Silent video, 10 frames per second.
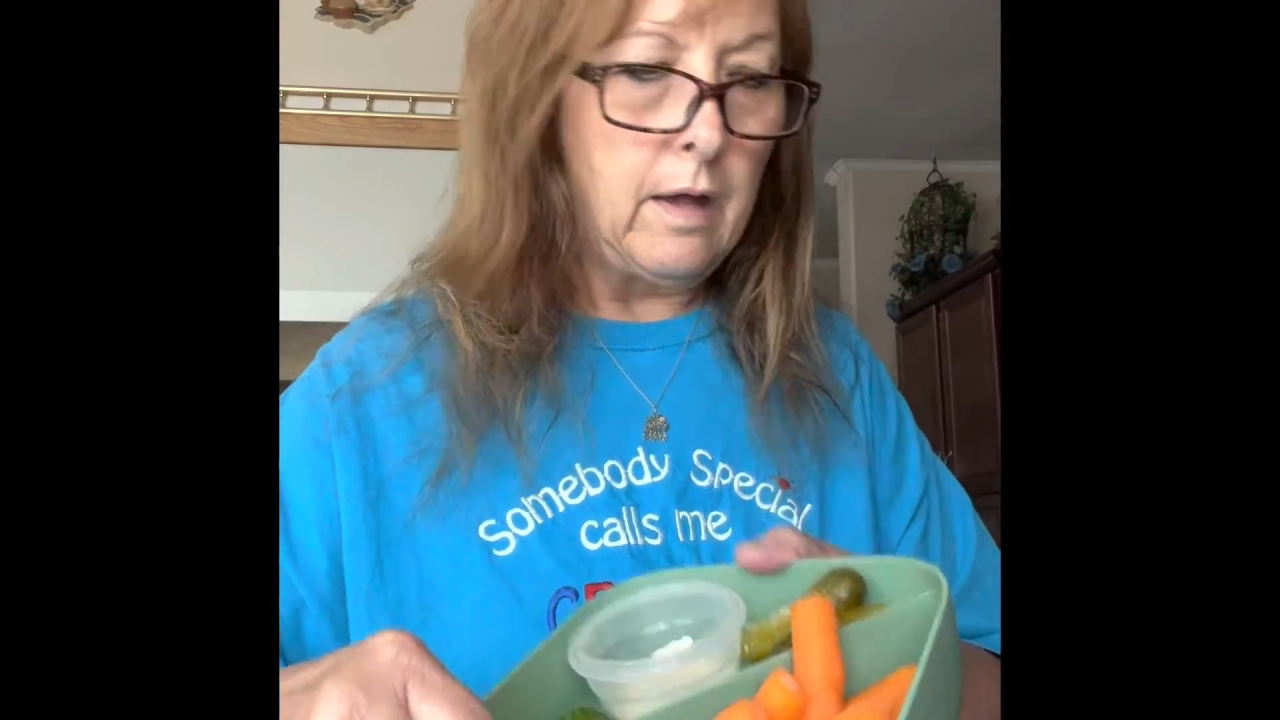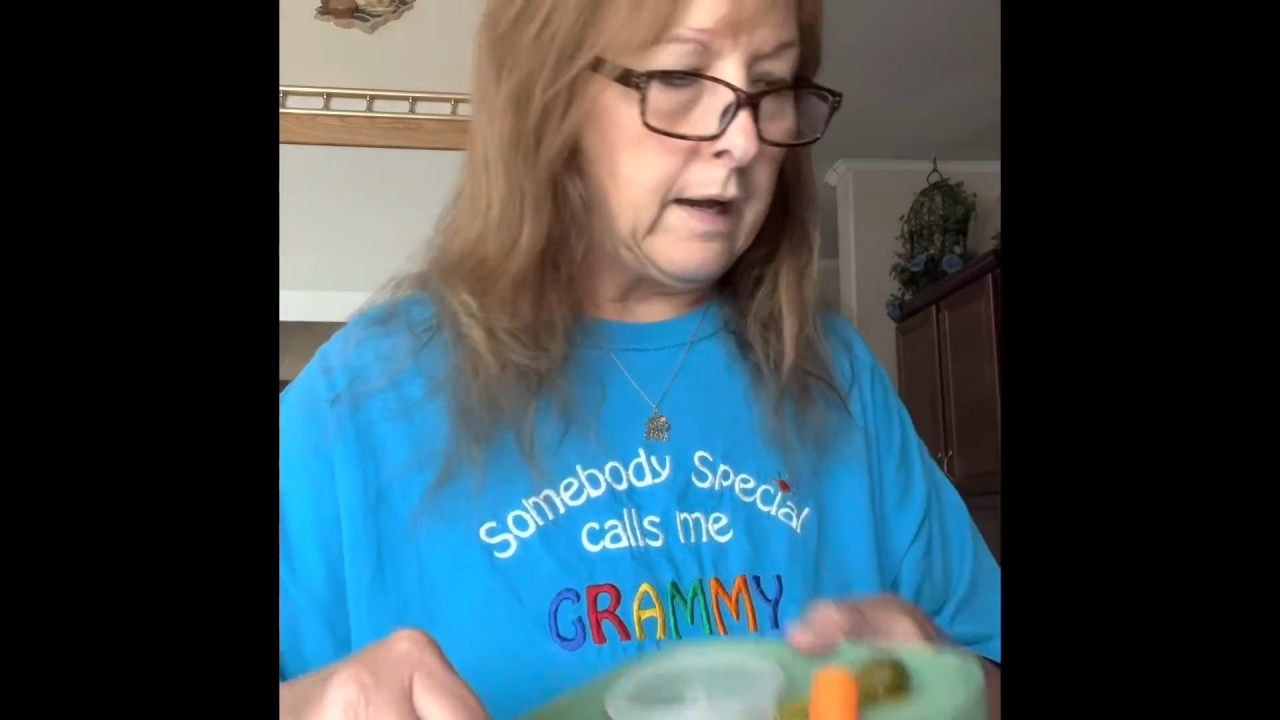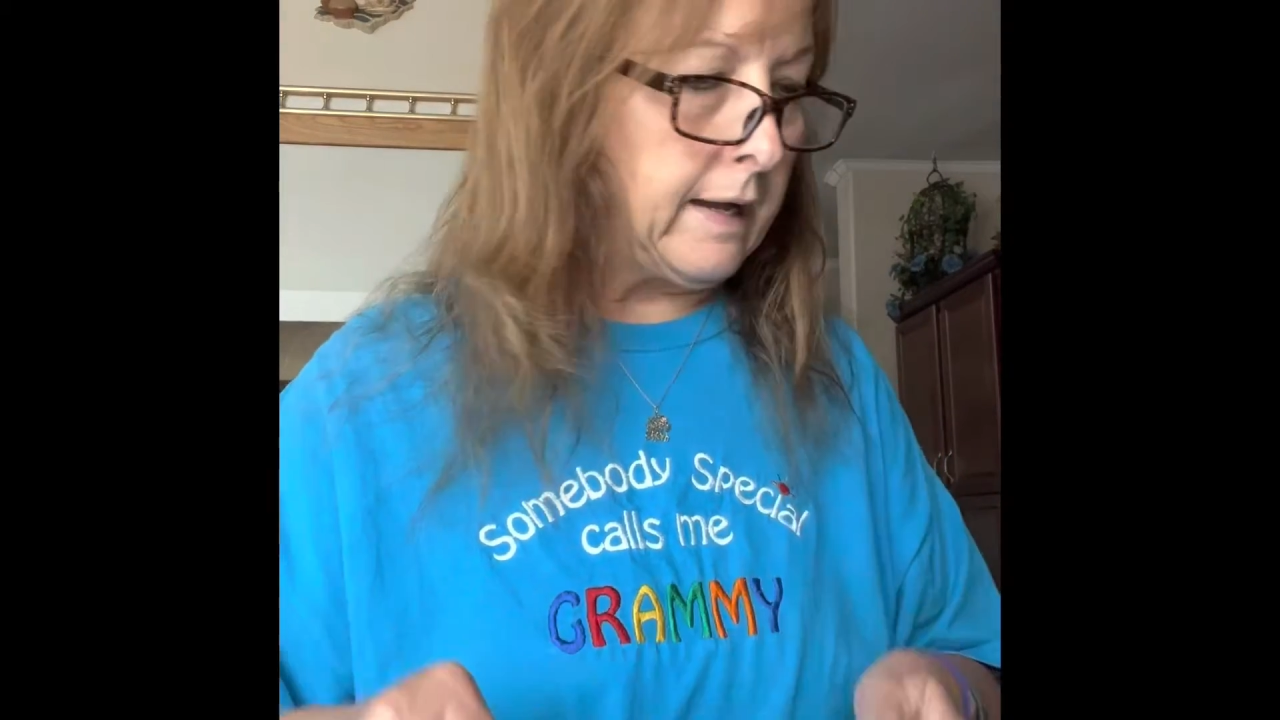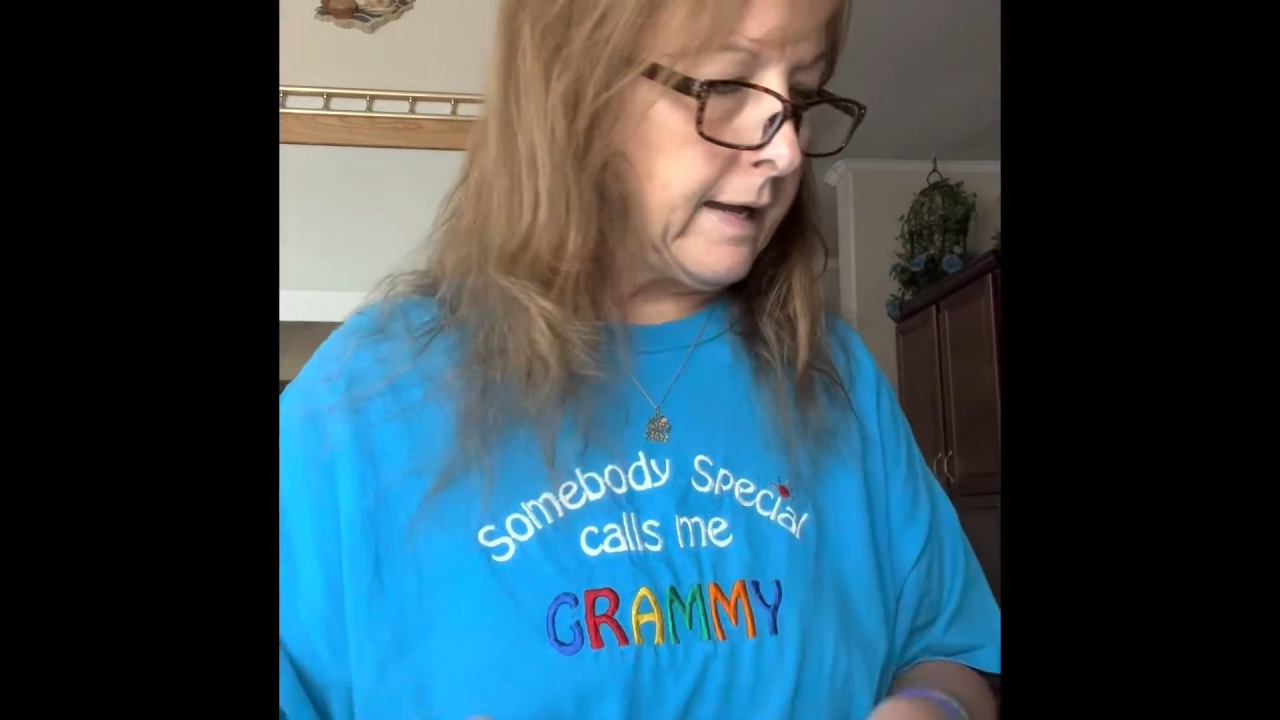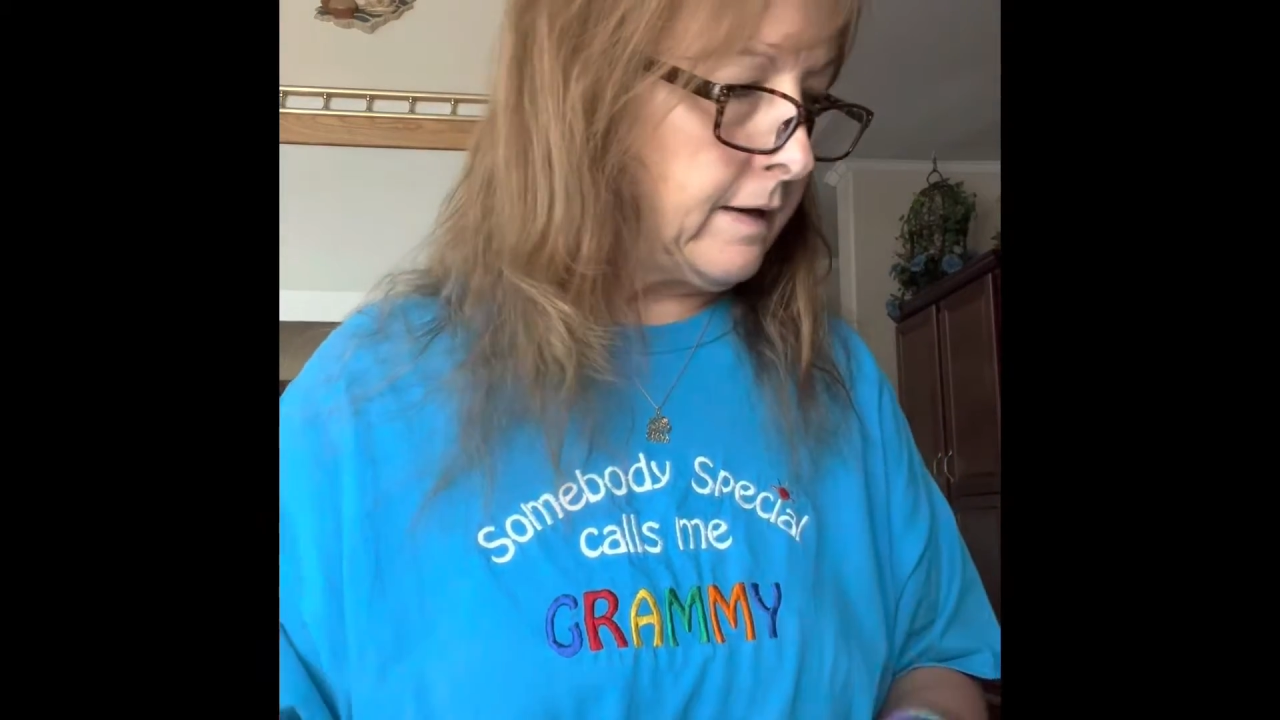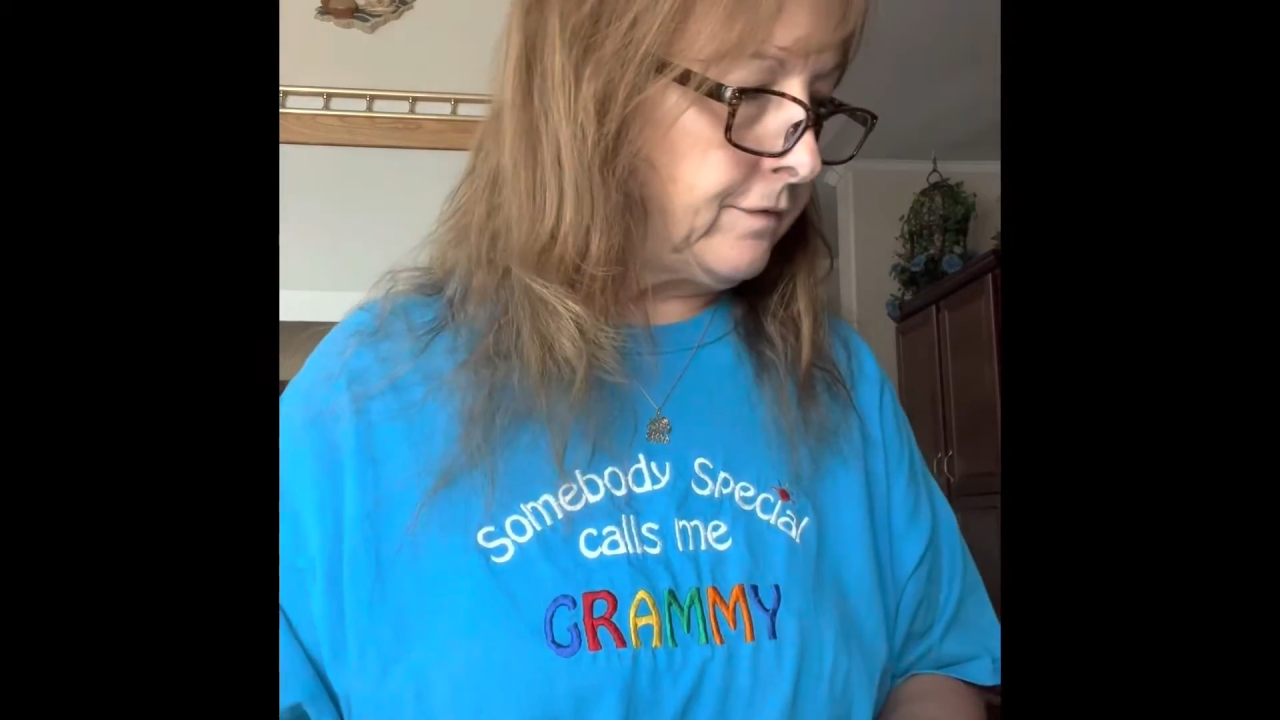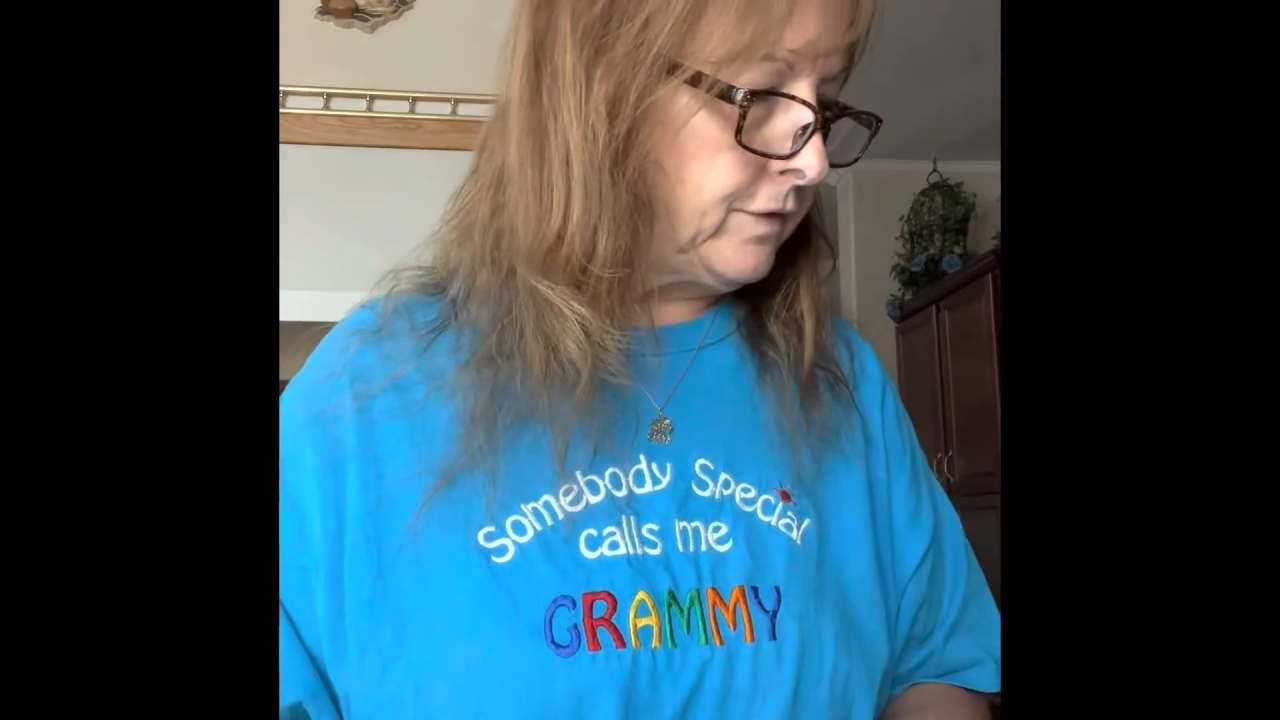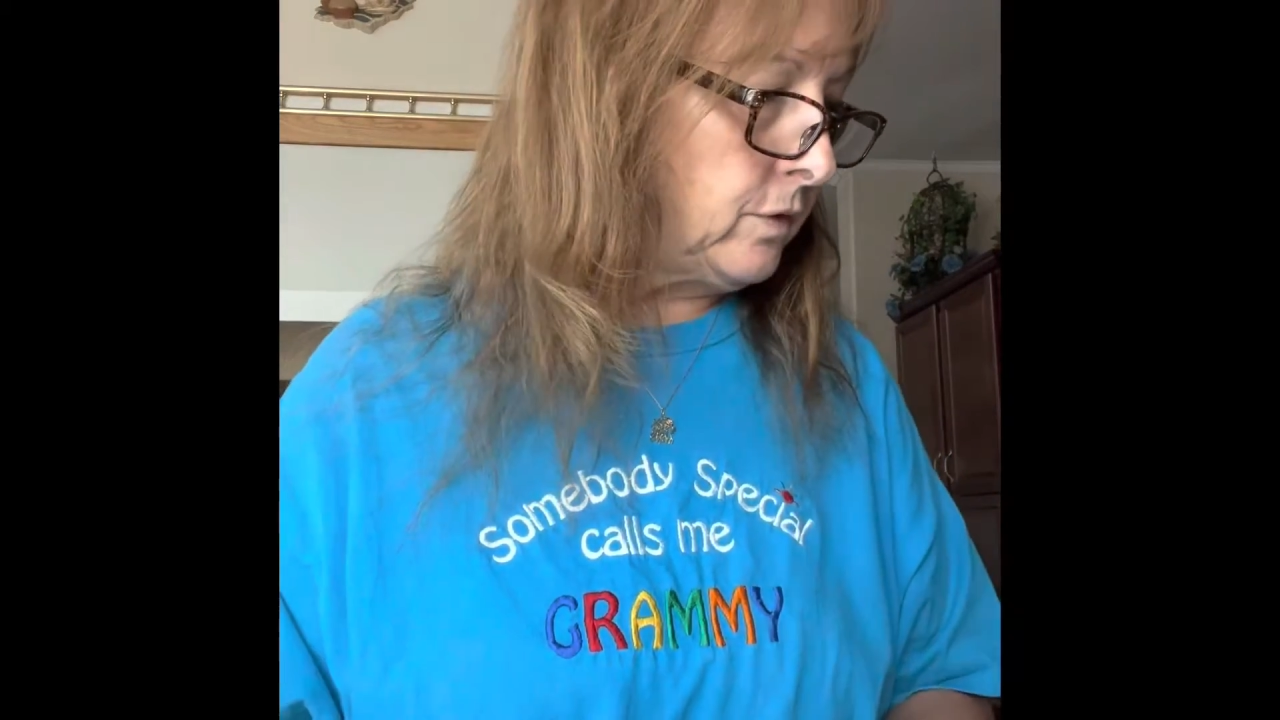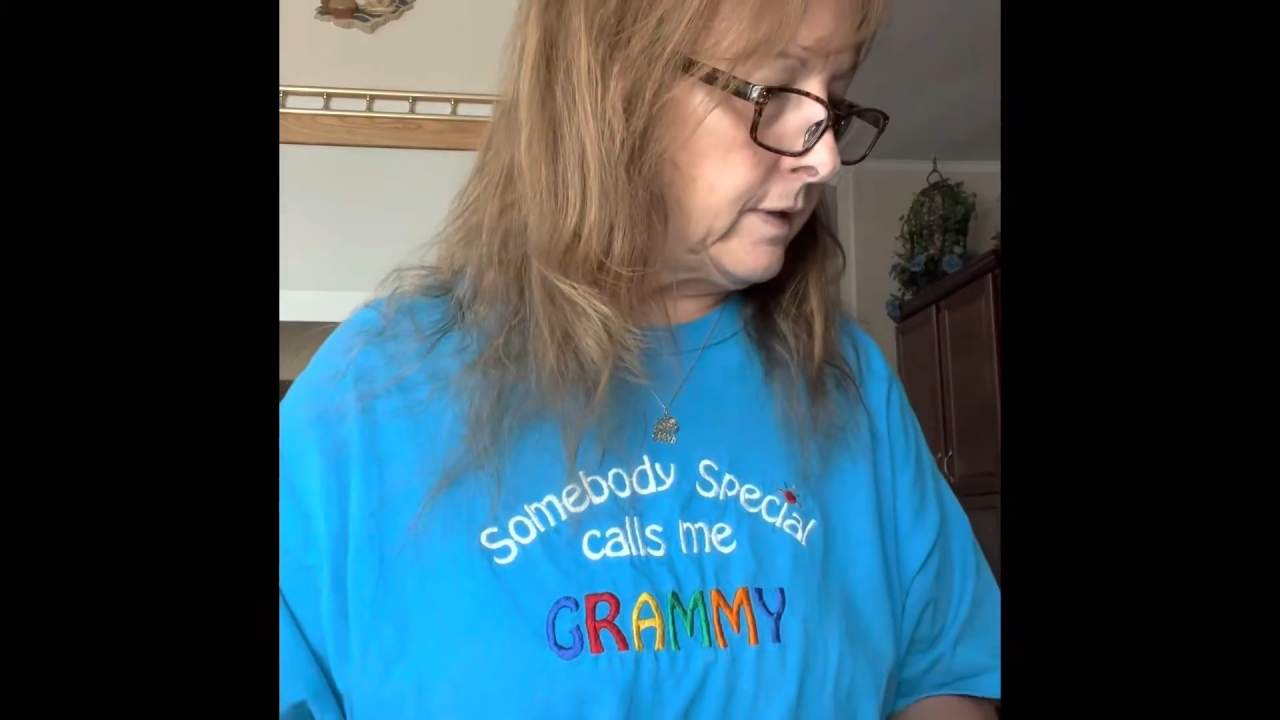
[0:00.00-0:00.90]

I got a few